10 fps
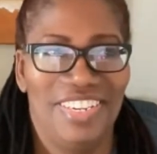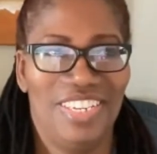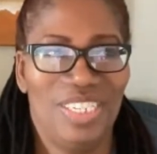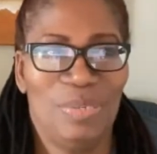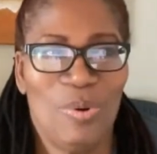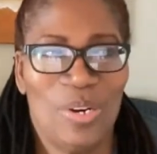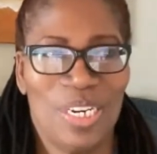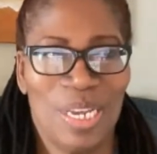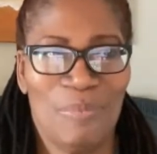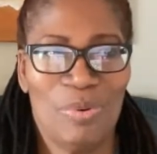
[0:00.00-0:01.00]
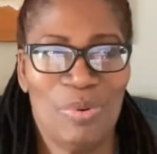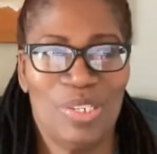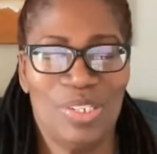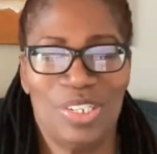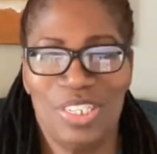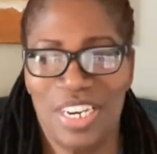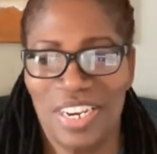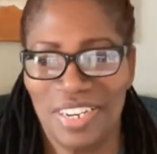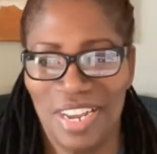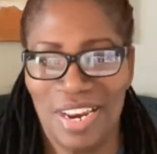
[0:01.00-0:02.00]
this morning, I'm going to
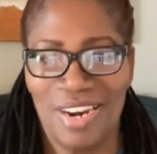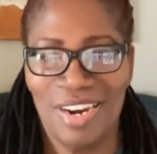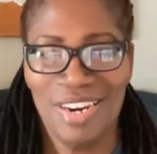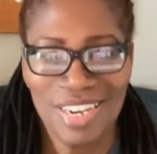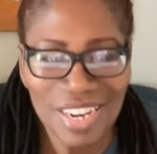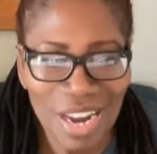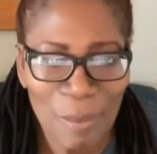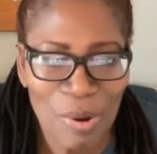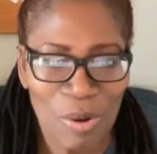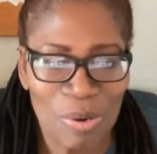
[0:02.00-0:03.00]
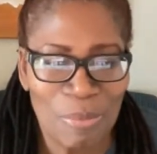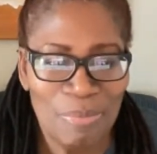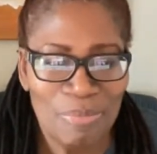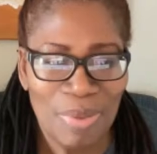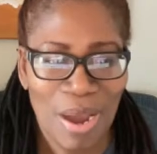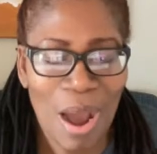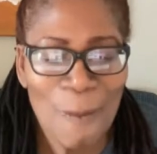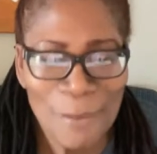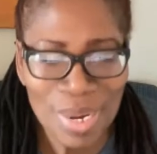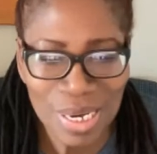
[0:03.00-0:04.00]
share a little about
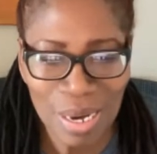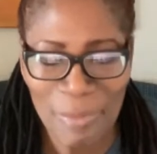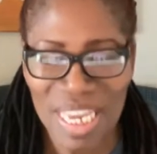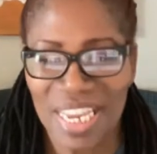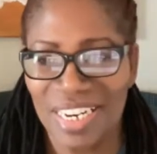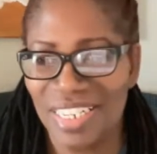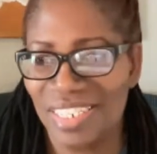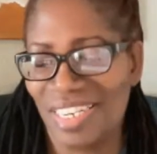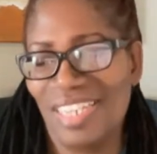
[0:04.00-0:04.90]
humble beginnings.